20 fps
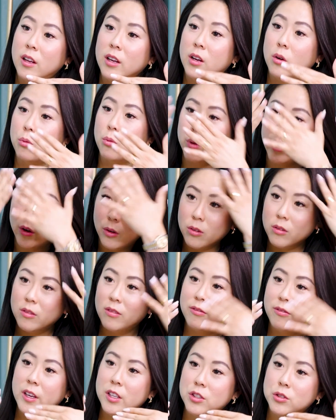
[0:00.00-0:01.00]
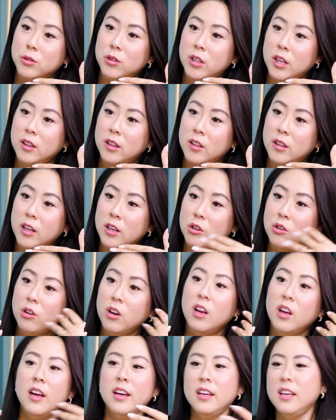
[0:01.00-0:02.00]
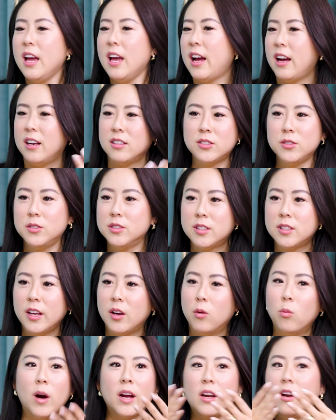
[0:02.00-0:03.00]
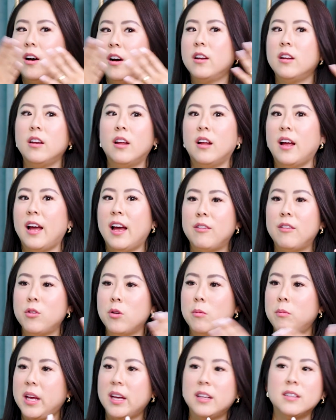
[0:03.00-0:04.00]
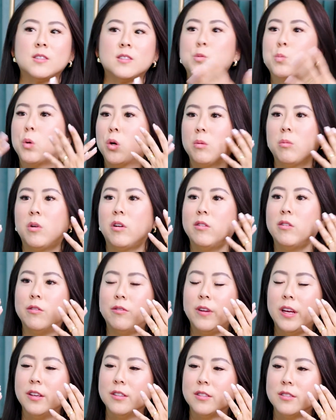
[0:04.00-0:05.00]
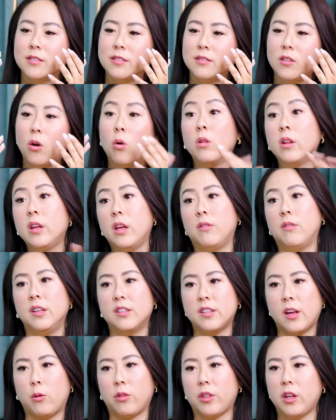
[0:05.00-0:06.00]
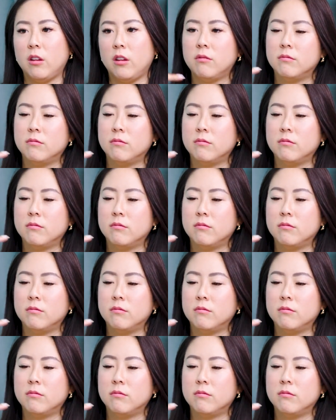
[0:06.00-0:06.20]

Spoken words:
Like a real facial thing that they do. Yeah, so it's like, why not have your man on your face? Only if he's healthy.